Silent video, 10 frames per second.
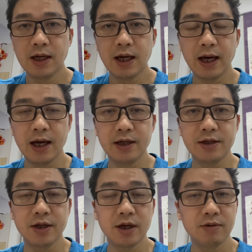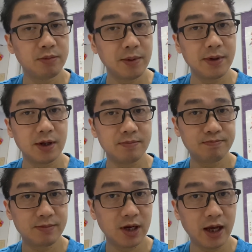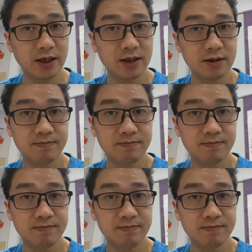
And uh, remember, like